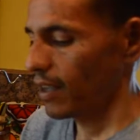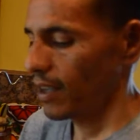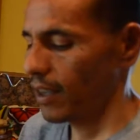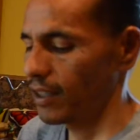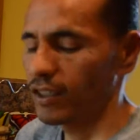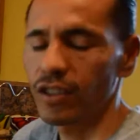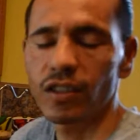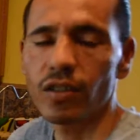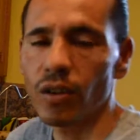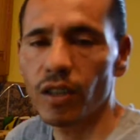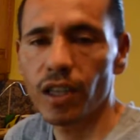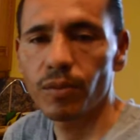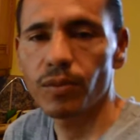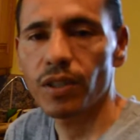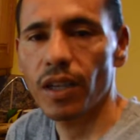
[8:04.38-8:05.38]
And you're just going
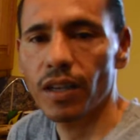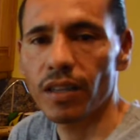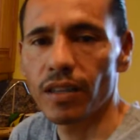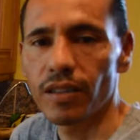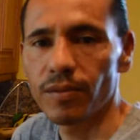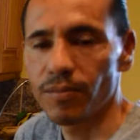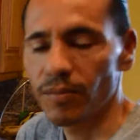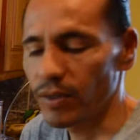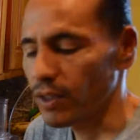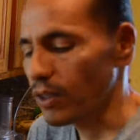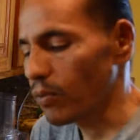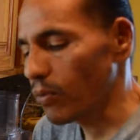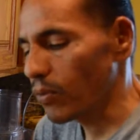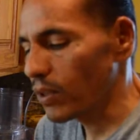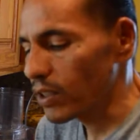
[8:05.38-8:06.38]
to keep checking it. And
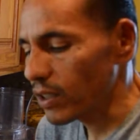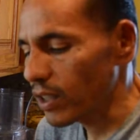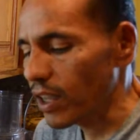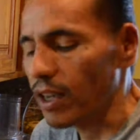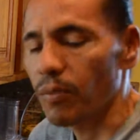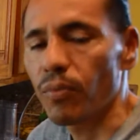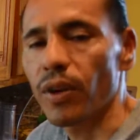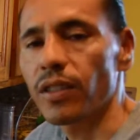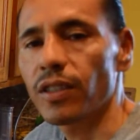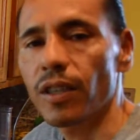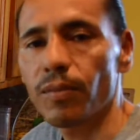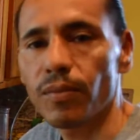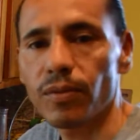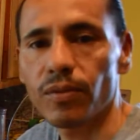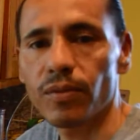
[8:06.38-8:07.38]
then once it kind of breaks up
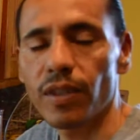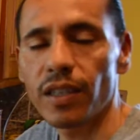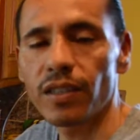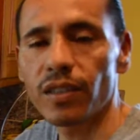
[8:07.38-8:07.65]
nice